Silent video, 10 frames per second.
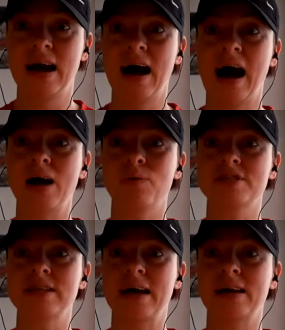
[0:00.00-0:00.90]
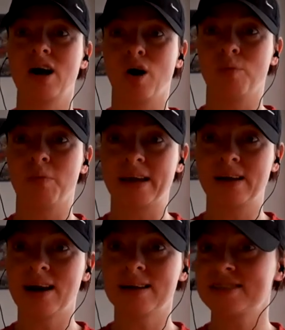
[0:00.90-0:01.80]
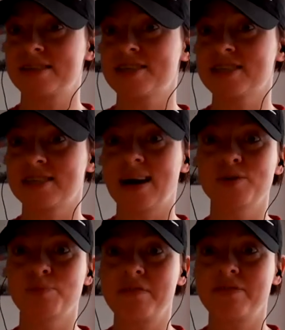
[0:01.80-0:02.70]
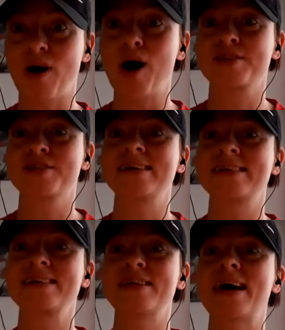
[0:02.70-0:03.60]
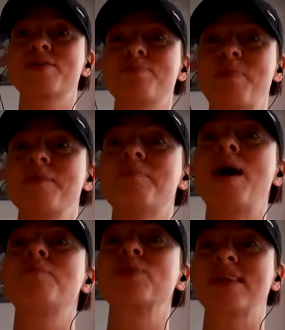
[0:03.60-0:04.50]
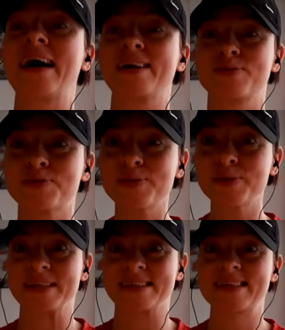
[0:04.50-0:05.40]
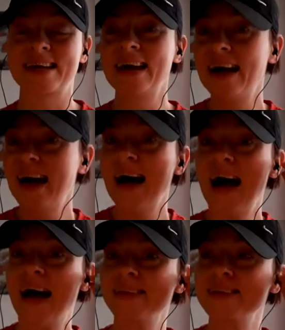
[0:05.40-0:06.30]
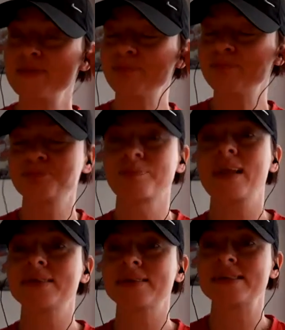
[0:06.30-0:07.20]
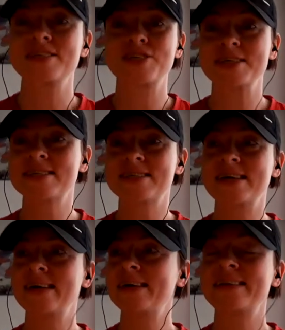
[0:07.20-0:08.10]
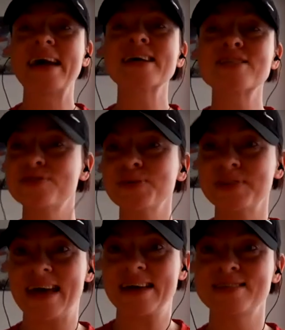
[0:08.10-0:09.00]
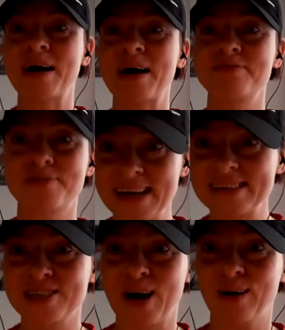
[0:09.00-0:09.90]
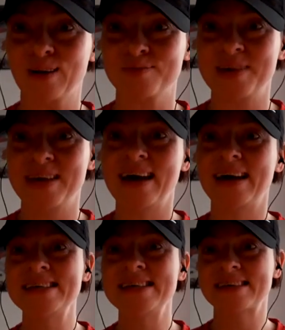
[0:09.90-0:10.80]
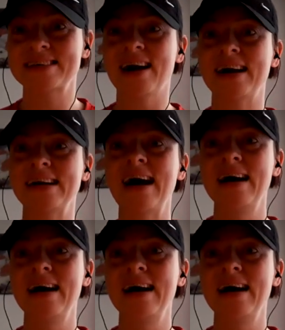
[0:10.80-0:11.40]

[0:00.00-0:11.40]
I was like, oh my God, that's not my fault, and that's not my mom would like to do it. And just next few days, my friend called me and he said, Kania,